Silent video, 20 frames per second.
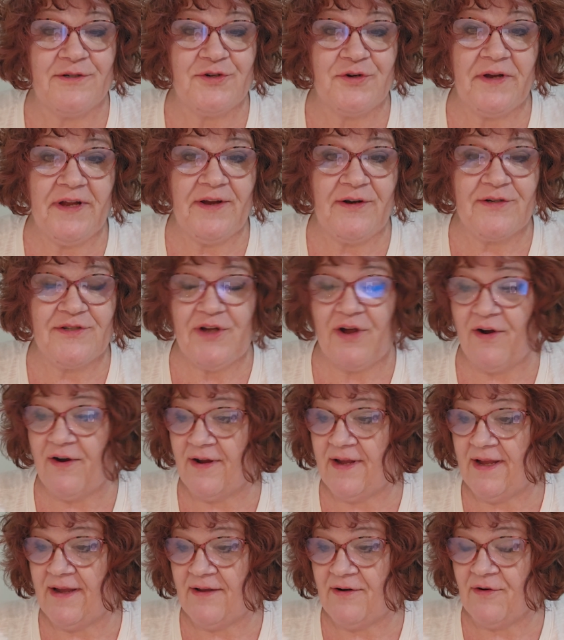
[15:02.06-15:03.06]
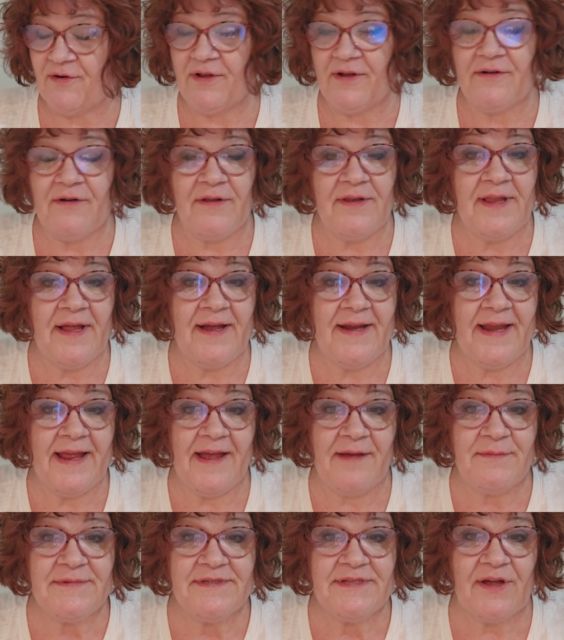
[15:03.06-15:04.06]
Tree or Target, or look online,
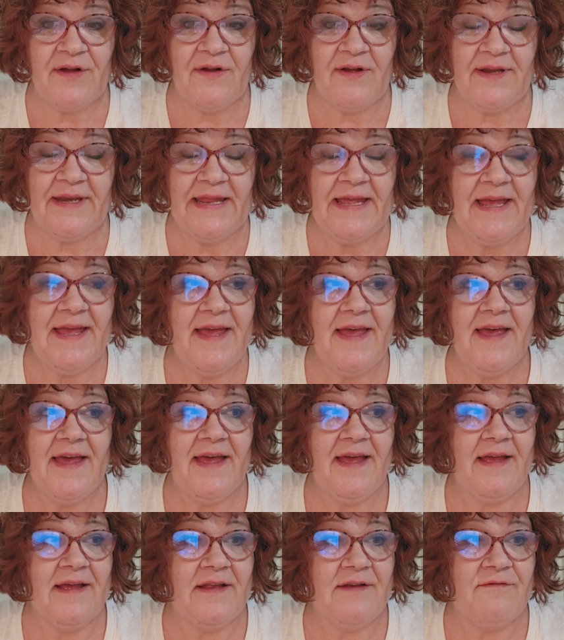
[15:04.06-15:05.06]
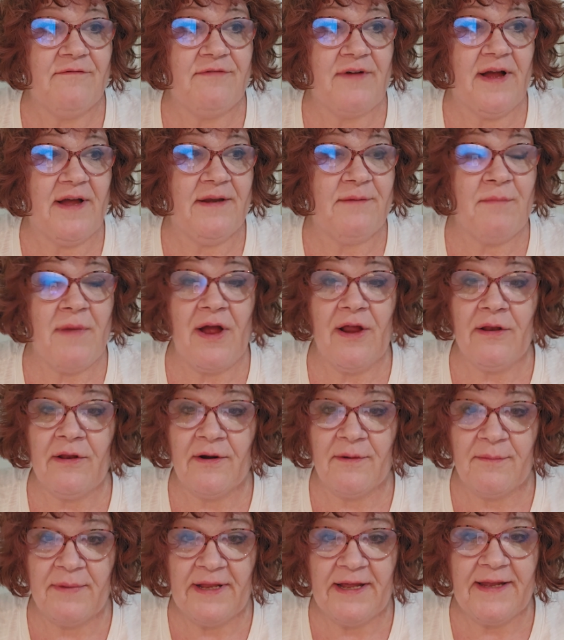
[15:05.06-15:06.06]
Amazon, and find
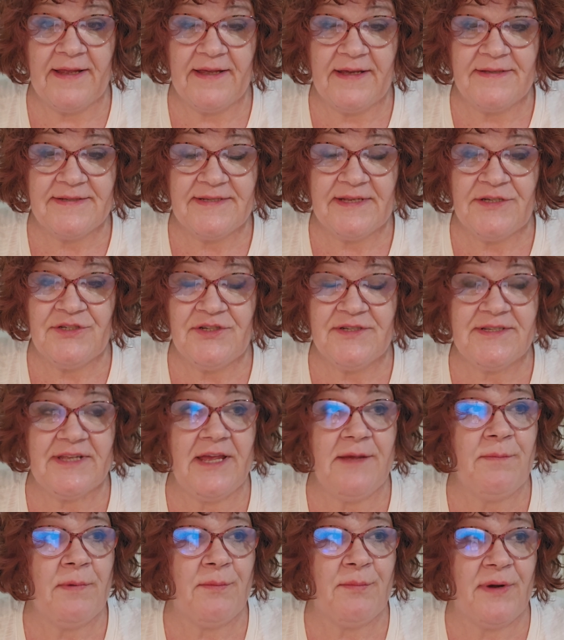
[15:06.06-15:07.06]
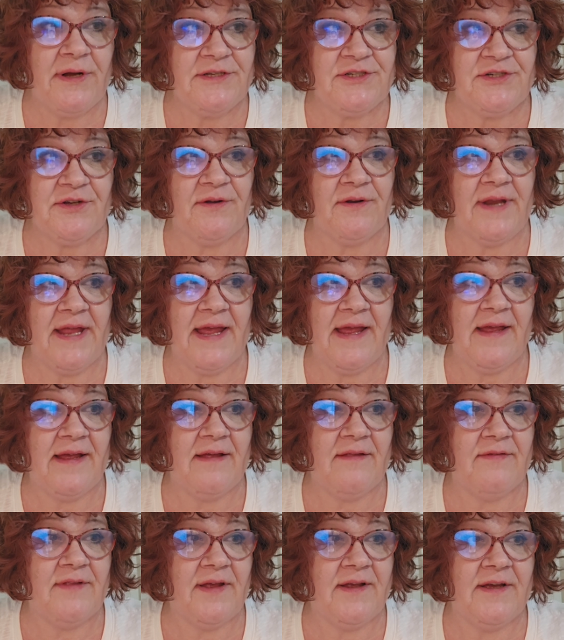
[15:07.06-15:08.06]
Mylar blankets, and just keep a bunch on
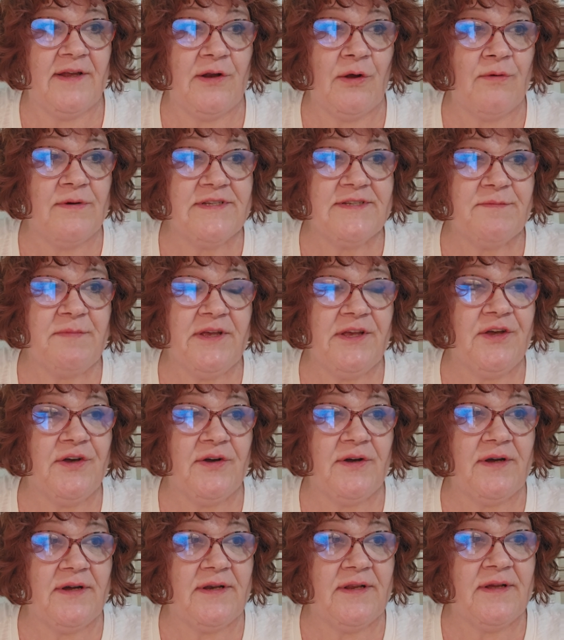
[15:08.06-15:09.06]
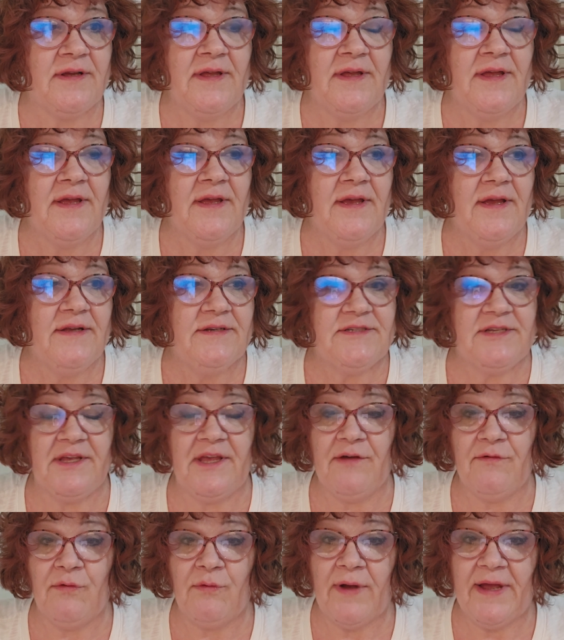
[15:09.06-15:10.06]
hand. They could always be good to
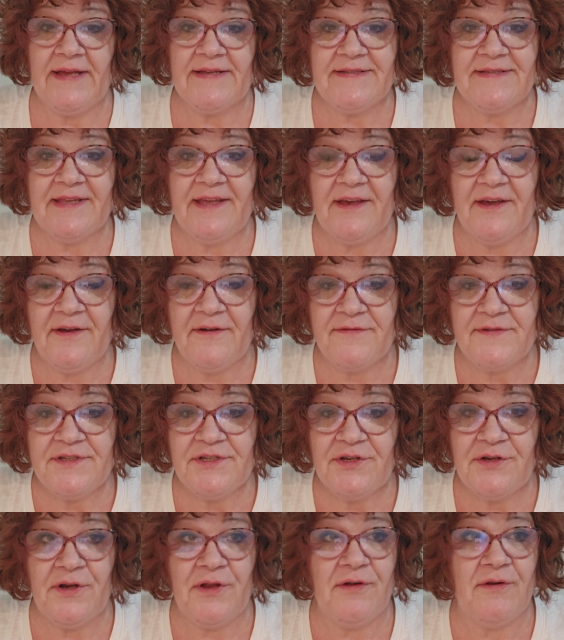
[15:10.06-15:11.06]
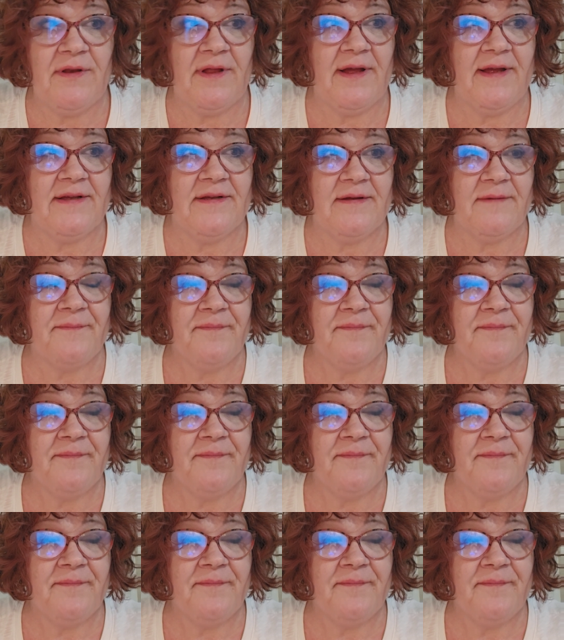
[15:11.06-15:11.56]
give away as gifts, you know, like